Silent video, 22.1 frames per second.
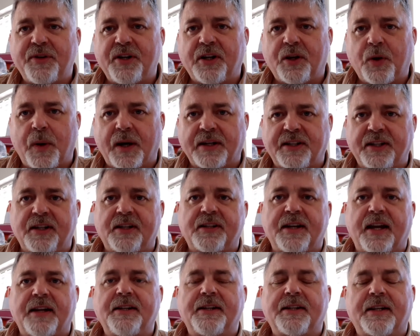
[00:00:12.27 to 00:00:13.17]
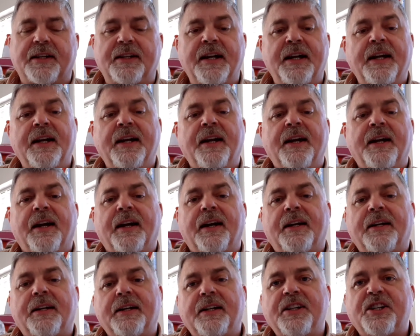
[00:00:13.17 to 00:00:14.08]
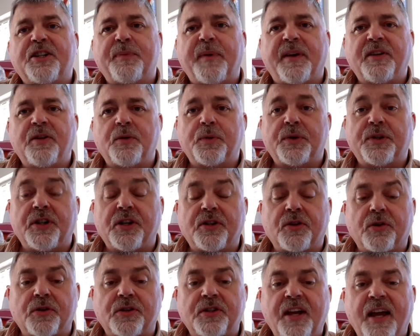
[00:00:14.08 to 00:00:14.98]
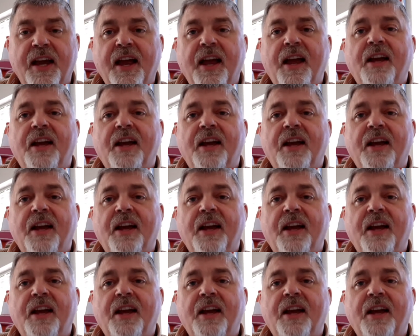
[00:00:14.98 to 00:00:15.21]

the Aquatic Centre in Smethwick was discussed,